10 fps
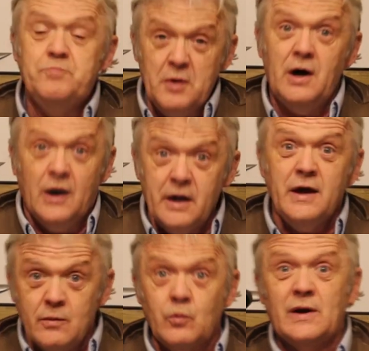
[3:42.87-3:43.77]
but
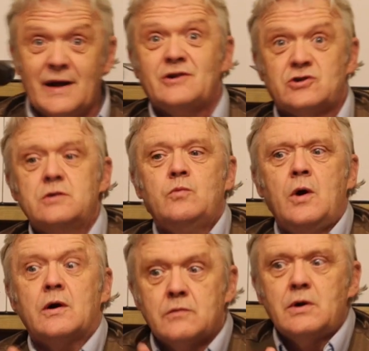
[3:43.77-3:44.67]
it will actually
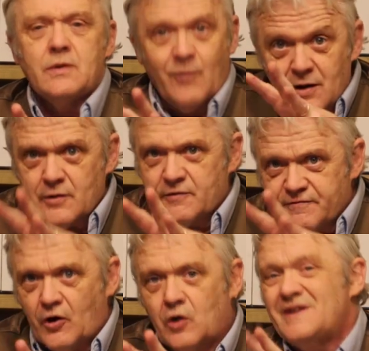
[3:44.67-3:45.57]
work really well on a
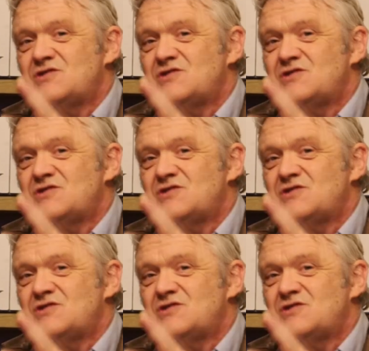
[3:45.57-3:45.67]
phone.